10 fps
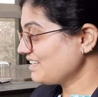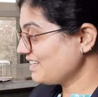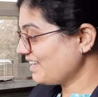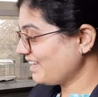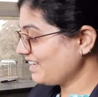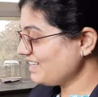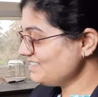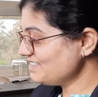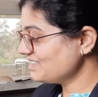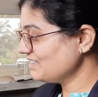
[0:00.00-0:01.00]

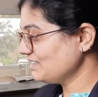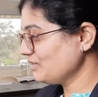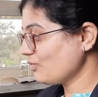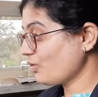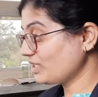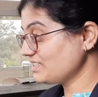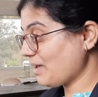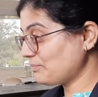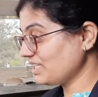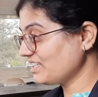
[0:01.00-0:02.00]
Yes. What is
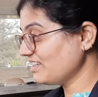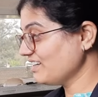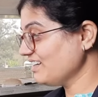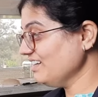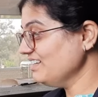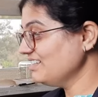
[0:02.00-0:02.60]
happening here?